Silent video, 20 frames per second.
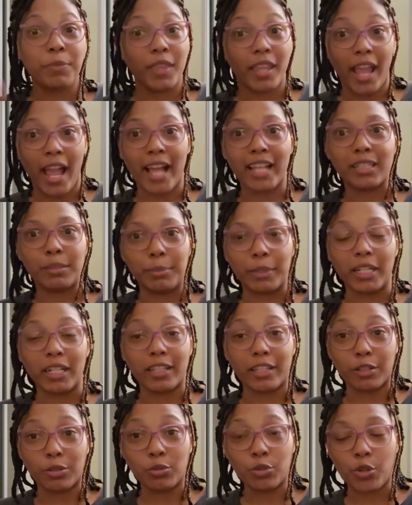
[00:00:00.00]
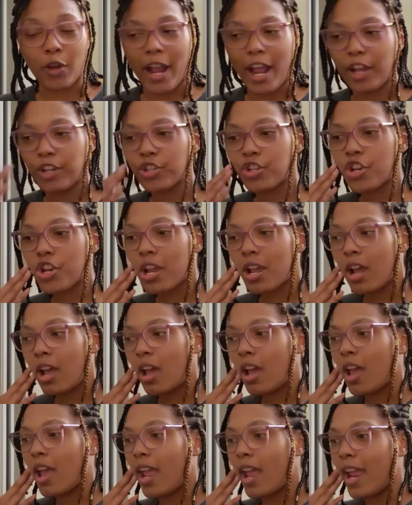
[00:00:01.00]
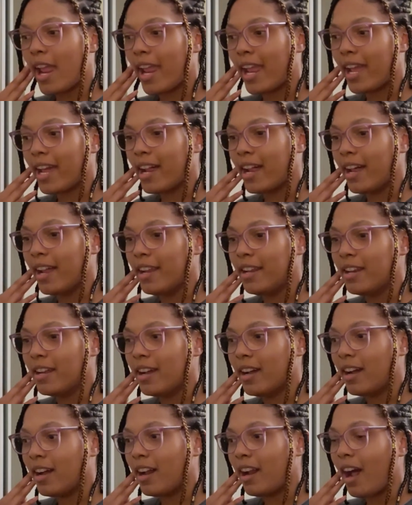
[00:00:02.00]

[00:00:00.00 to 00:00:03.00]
has been a little trash and